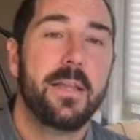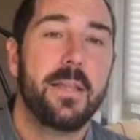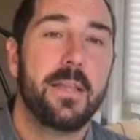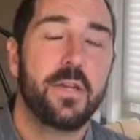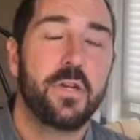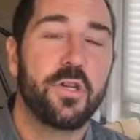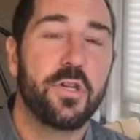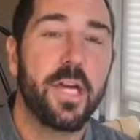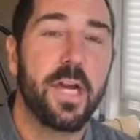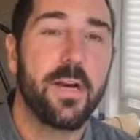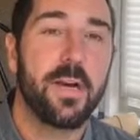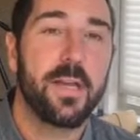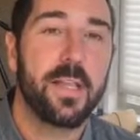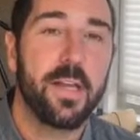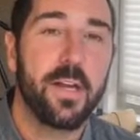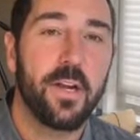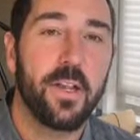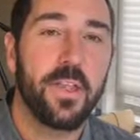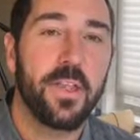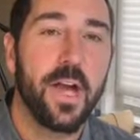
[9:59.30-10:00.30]
they're sharing
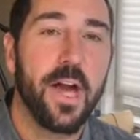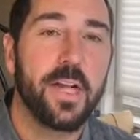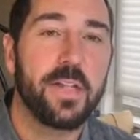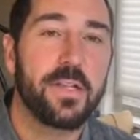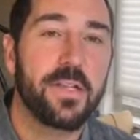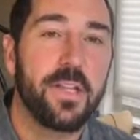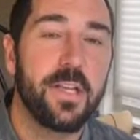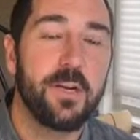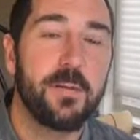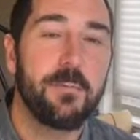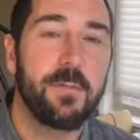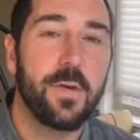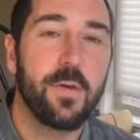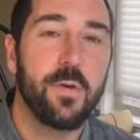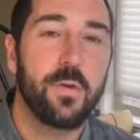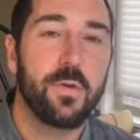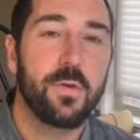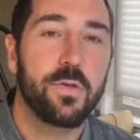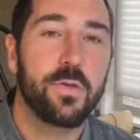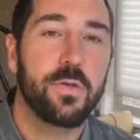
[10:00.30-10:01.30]
their thoughts and their
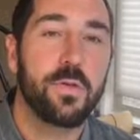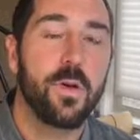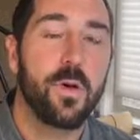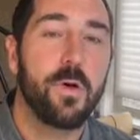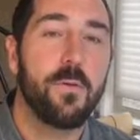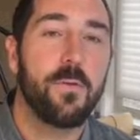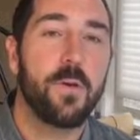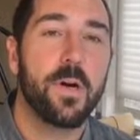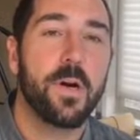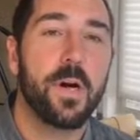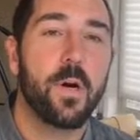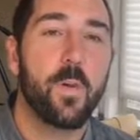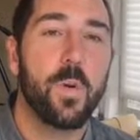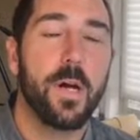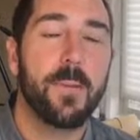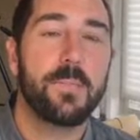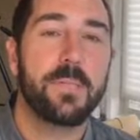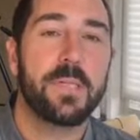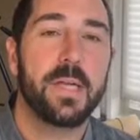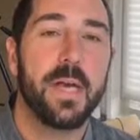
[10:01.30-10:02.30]
views over on our
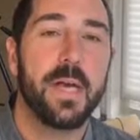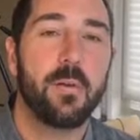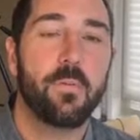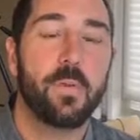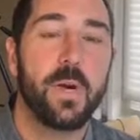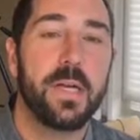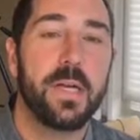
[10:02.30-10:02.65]
website,